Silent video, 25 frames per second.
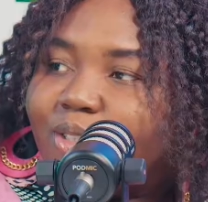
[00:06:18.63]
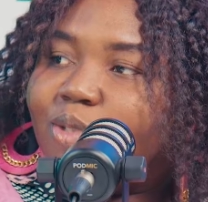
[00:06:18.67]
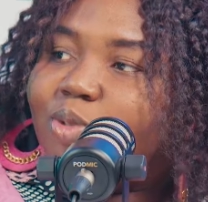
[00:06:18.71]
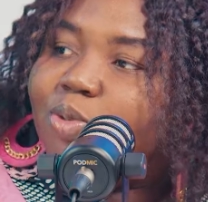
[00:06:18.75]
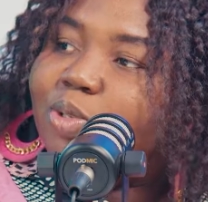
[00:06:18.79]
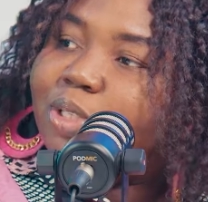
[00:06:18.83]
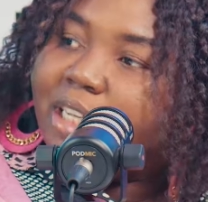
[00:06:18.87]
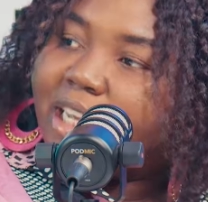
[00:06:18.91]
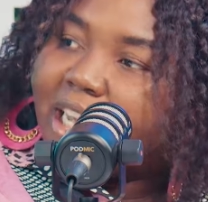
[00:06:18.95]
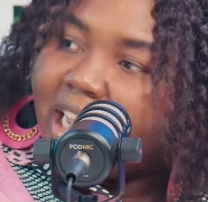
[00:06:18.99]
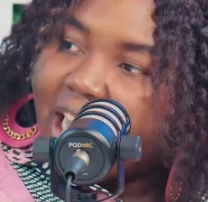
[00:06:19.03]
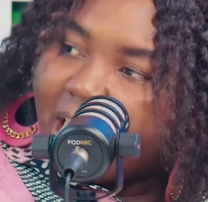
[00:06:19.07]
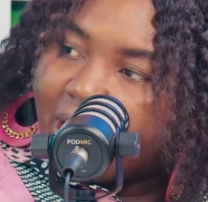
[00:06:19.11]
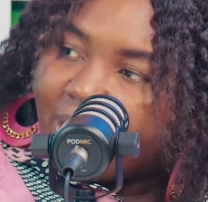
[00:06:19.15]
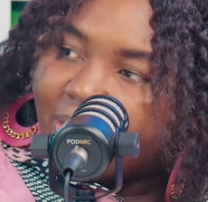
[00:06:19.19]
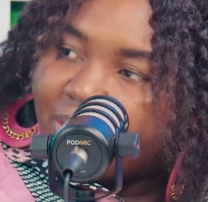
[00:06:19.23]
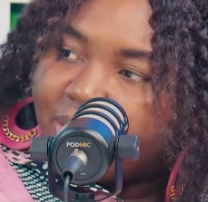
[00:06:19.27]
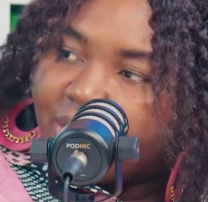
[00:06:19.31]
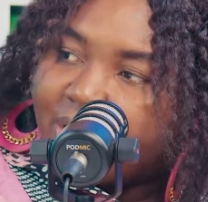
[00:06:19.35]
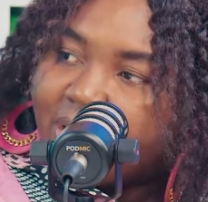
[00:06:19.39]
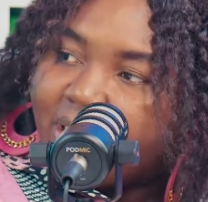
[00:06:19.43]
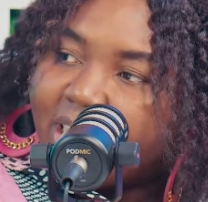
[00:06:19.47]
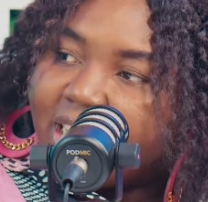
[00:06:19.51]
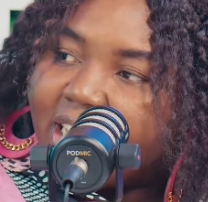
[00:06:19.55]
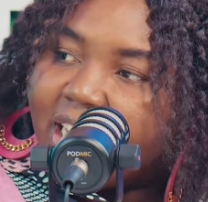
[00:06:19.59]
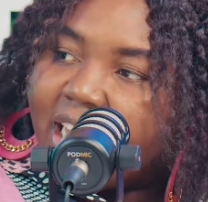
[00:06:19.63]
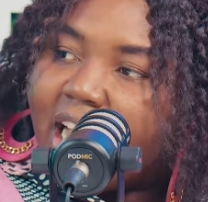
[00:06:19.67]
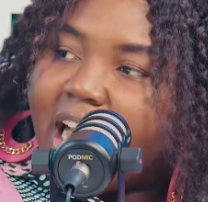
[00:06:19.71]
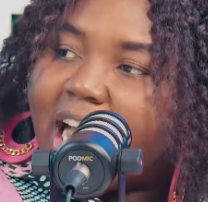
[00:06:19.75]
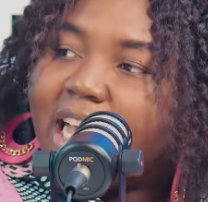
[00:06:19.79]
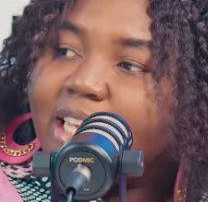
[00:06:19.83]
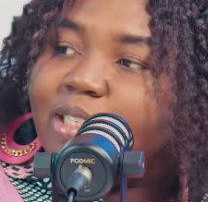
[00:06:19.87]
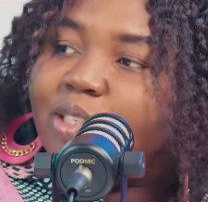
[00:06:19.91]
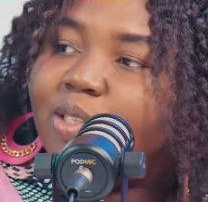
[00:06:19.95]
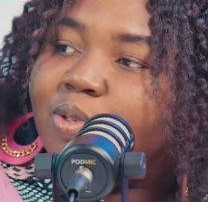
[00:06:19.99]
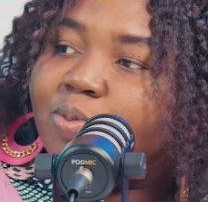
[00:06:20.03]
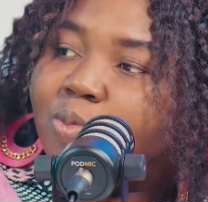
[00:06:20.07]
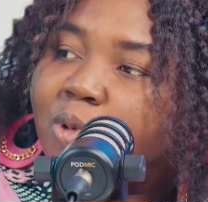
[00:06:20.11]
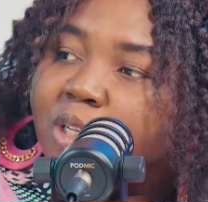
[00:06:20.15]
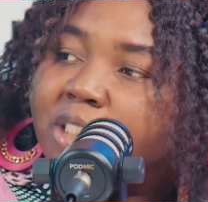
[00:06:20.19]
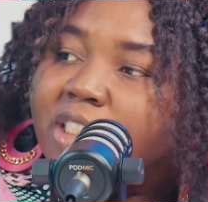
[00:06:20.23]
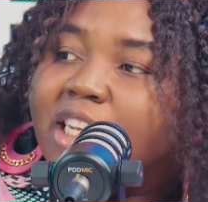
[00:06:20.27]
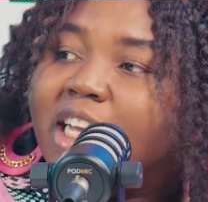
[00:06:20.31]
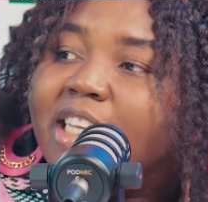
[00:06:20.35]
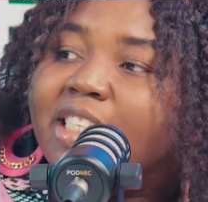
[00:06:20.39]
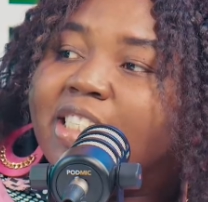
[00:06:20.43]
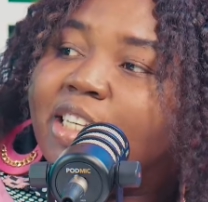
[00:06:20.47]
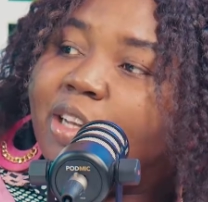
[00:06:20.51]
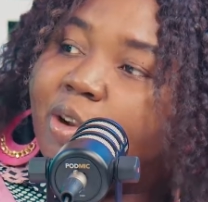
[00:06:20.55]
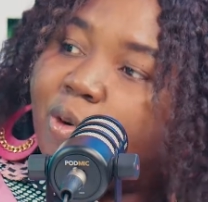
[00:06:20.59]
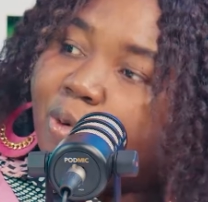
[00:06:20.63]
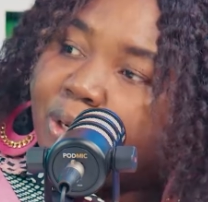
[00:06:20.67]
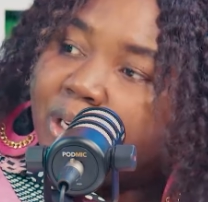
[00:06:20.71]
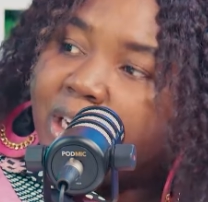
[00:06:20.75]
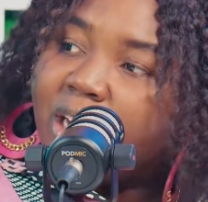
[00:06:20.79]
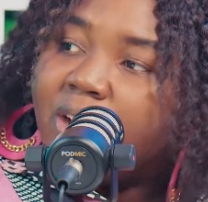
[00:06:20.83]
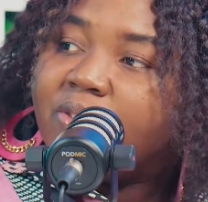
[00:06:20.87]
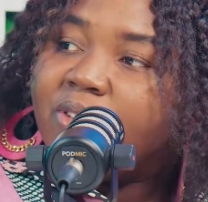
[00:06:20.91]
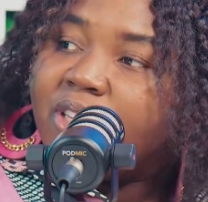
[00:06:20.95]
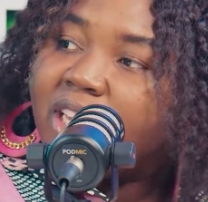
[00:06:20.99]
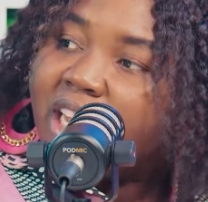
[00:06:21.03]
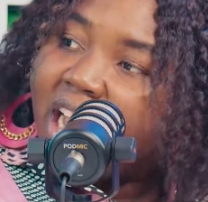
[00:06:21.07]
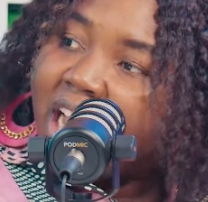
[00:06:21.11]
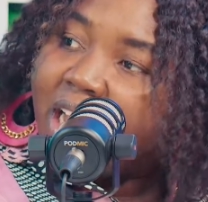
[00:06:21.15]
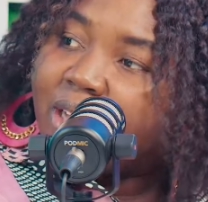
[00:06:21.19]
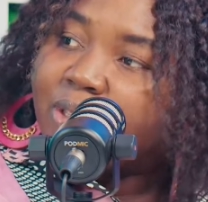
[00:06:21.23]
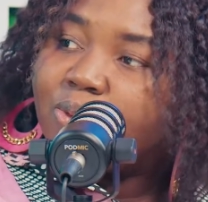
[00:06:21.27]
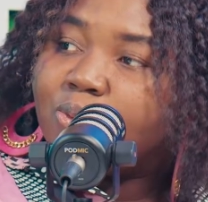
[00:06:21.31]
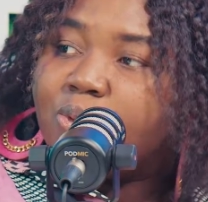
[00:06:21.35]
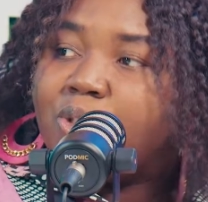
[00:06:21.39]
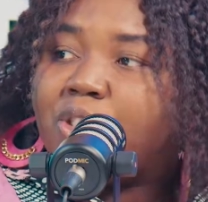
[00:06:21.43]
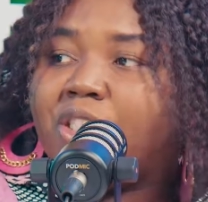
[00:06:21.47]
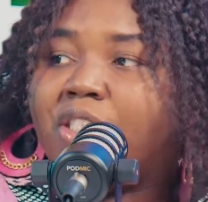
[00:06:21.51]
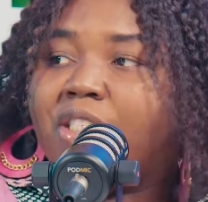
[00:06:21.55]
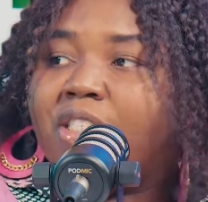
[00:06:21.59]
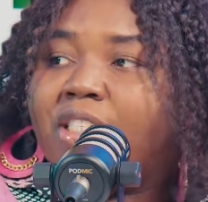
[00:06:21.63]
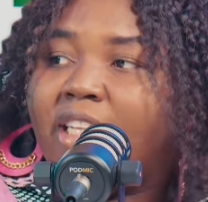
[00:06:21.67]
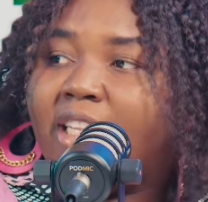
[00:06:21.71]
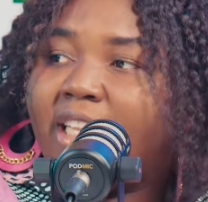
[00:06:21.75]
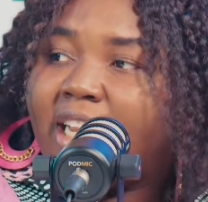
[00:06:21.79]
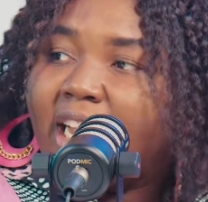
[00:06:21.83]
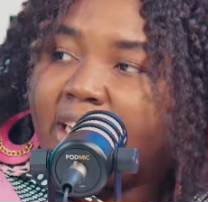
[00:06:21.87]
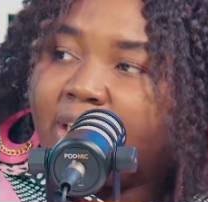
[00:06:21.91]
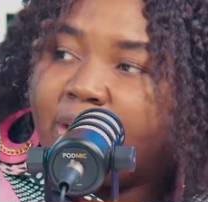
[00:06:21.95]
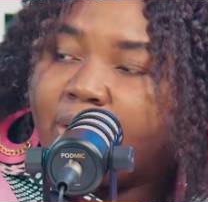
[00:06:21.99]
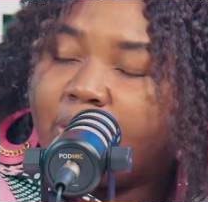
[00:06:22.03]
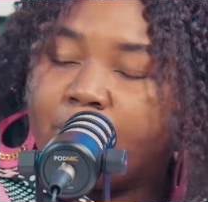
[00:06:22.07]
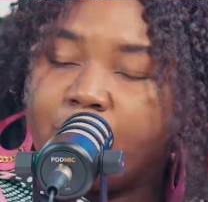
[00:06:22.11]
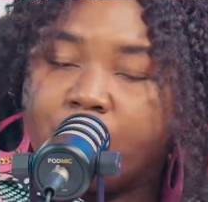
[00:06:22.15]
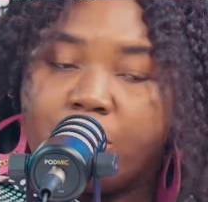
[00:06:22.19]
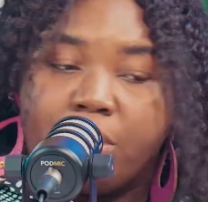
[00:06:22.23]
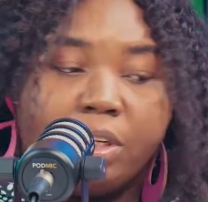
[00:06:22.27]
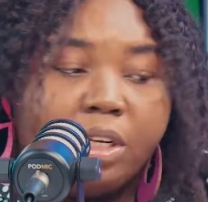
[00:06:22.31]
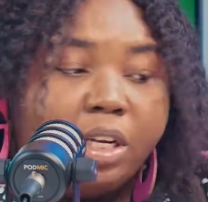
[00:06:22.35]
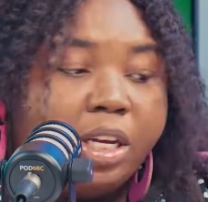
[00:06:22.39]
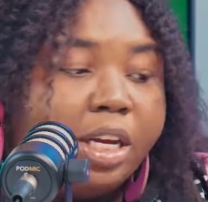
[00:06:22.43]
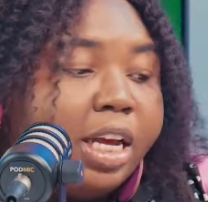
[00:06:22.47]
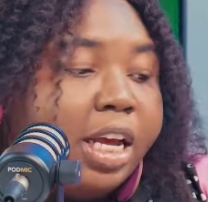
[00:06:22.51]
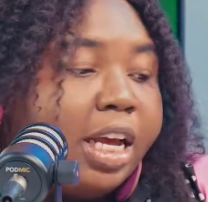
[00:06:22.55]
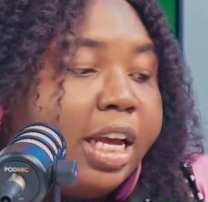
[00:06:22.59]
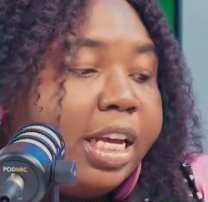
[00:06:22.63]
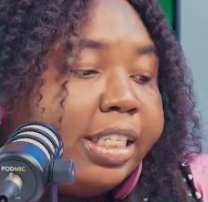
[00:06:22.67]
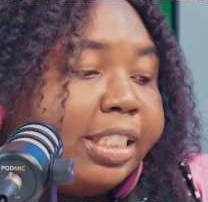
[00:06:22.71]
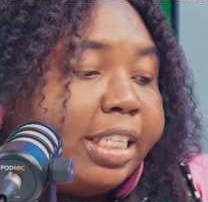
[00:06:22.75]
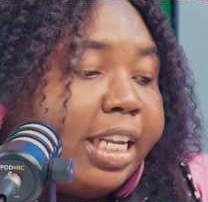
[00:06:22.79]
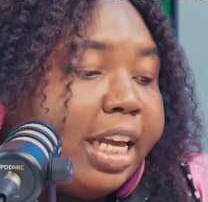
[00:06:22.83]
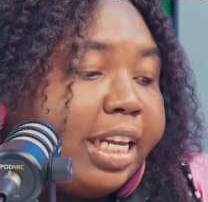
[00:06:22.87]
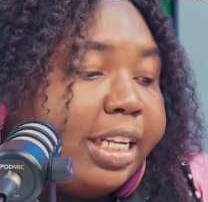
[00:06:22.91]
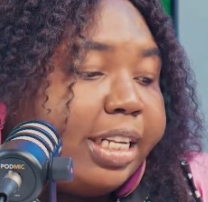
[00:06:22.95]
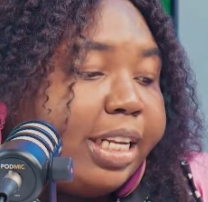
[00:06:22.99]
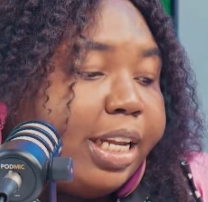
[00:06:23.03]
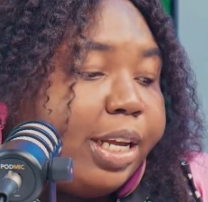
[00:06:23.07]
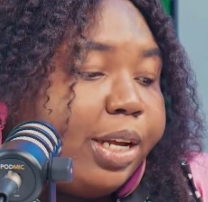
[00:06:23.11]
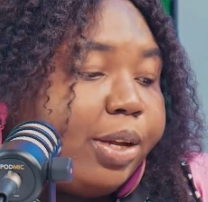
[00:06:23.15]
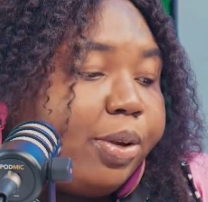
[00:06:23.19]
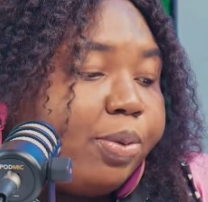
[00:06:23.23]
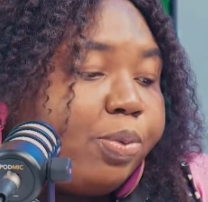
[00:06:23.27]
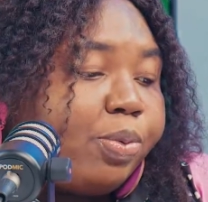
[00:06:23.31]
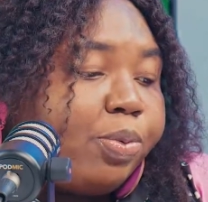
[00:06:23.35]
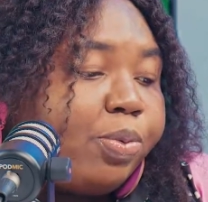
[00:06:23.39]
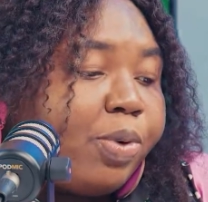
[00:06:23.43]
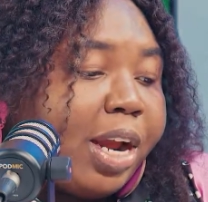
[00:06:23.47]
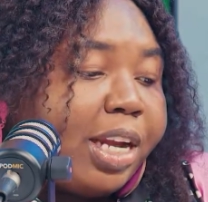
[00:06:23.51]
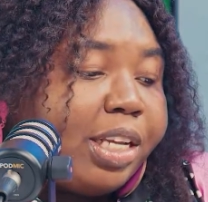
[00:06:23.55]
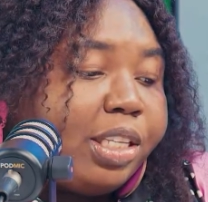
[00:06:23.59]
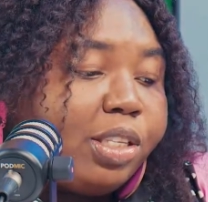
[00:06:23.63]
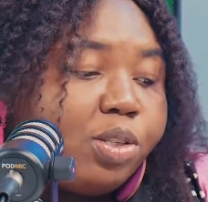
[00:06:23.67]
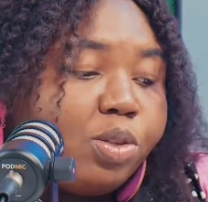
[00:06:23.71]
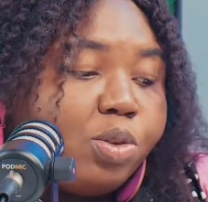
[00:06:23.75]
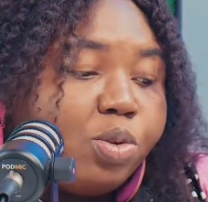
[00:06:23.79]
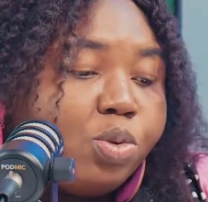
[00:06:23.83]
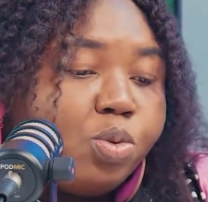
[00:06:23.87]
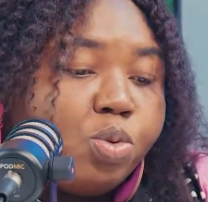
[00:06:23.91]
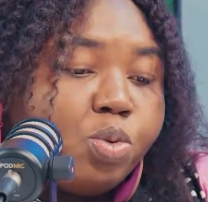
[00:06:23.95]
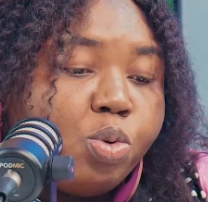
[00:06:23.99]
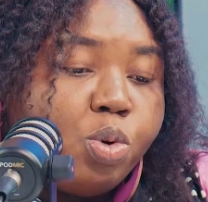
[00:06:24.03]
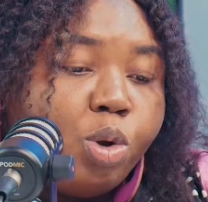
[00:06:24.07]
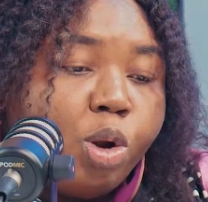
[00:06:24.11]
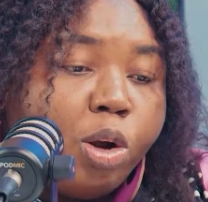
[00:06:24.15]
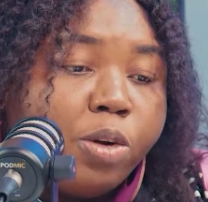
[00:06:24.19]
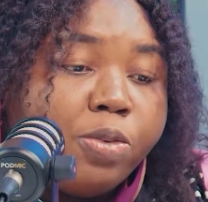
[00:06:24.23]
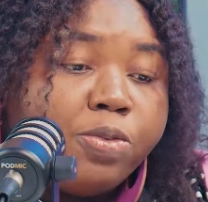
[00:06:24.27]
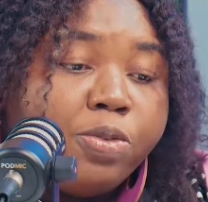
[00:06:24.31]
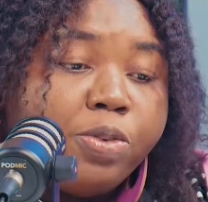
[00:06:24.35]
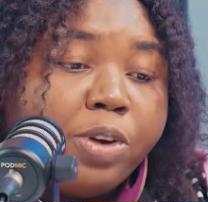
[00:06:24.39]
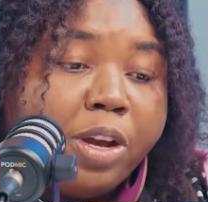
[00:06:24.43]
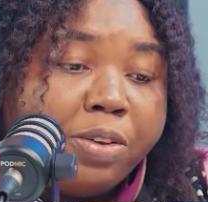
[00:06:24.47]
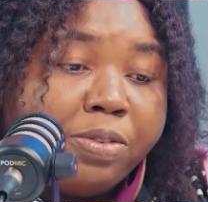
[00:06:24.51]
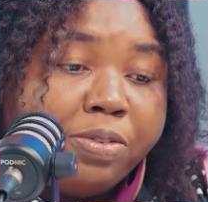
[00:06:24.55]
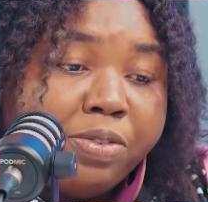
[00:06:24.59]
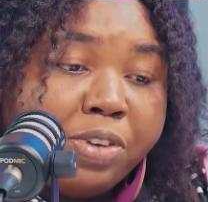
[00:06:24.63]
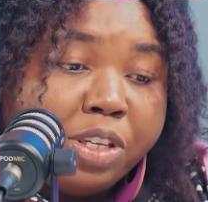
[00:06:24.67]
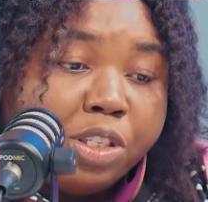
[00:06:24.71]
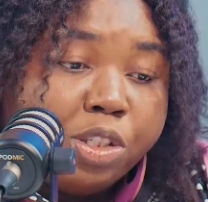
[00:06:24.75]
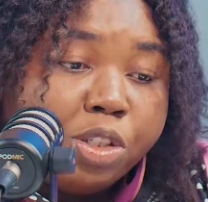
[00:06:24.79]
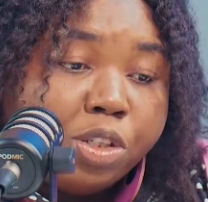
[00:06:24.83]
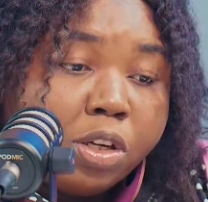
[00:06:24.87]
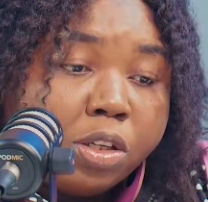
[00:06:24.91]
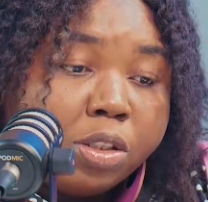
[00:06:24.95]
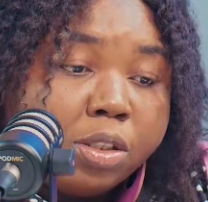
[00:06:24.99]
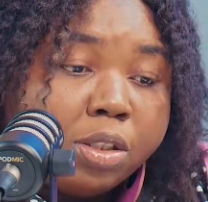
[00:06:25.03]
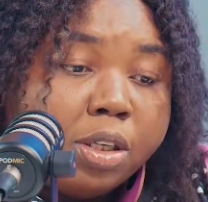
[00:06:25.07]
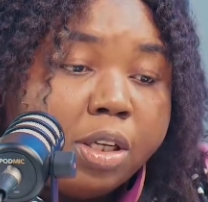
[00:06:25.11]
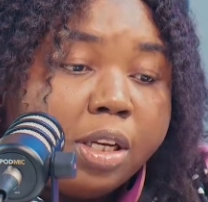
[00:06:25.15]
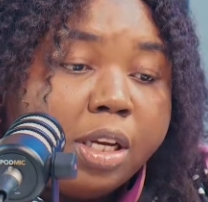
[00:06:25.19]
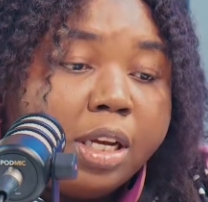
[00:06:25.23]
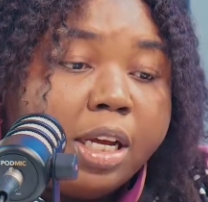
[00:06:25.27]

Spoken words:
to the house as much as the owner of the house, which is the landlord. Then rights to lawful eviction,